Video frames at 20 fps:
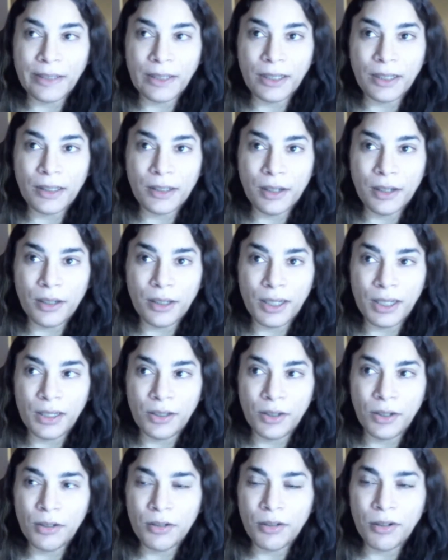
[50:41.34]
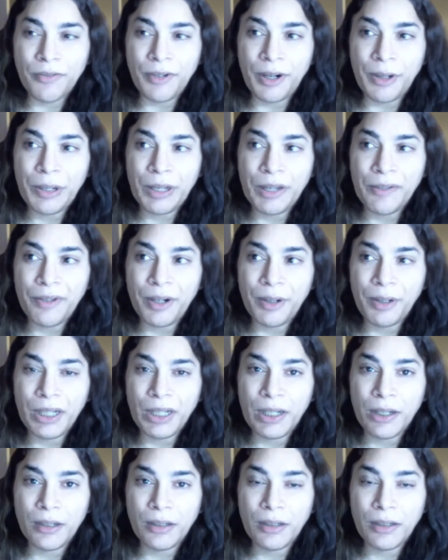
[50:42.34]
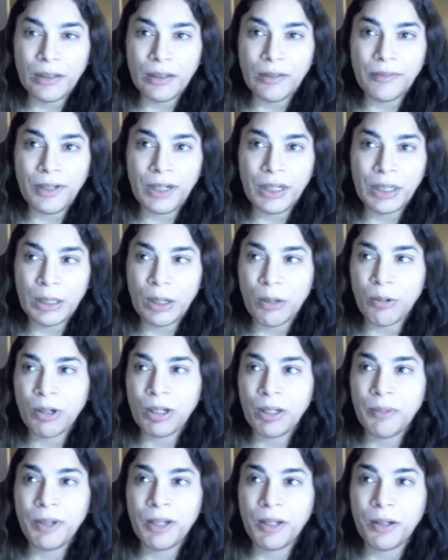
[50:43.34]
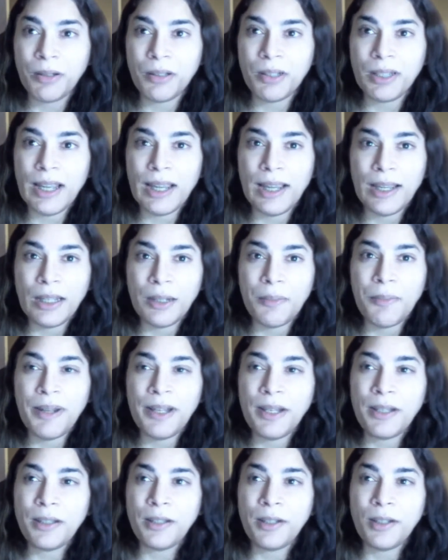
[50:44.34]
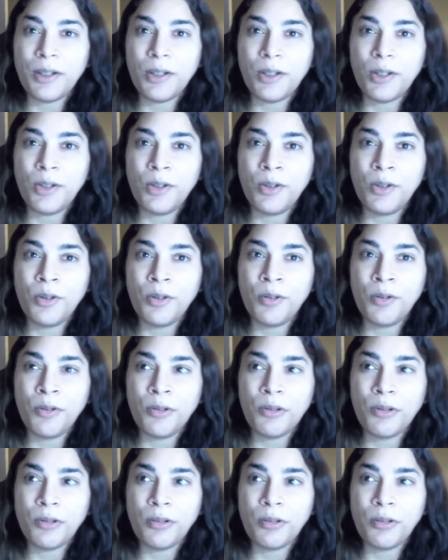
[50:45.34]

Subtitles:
it's also very cowardly, because it means you